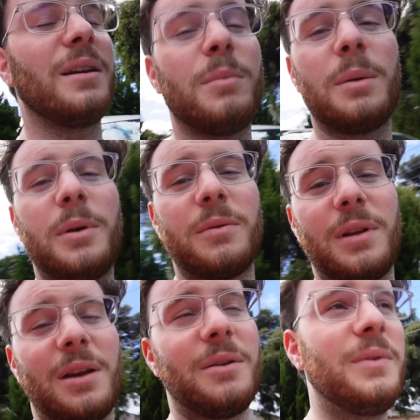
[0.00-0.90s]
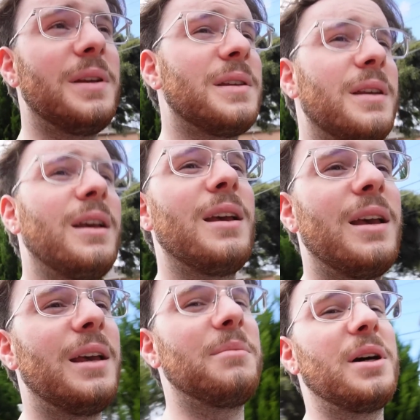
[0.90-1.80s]
It might be really obvious,
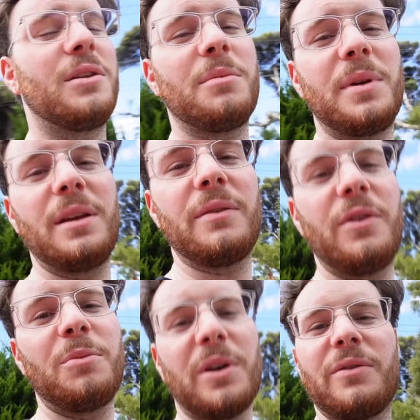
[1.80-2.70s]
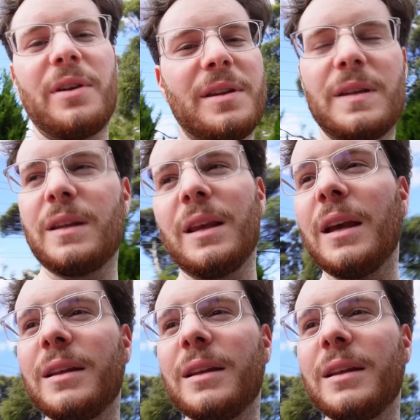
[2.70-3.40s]
it might not be. A few of my friends didn't get